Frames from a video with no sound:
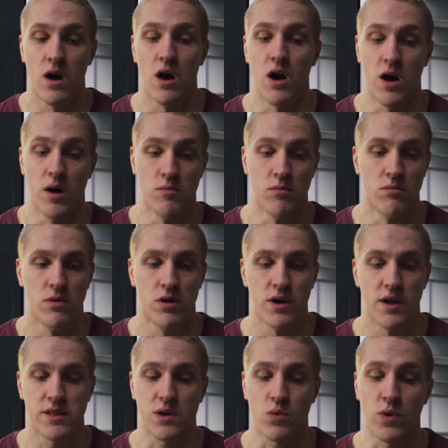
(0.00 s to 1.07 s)

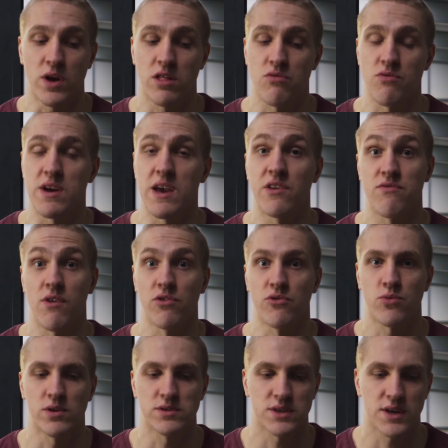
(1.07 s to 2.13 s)
I think week 3 is front
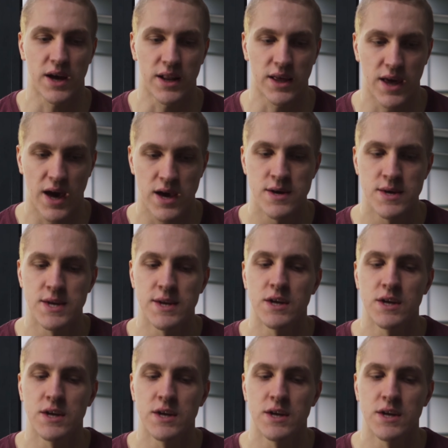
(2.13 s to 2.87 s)
squats again, okay?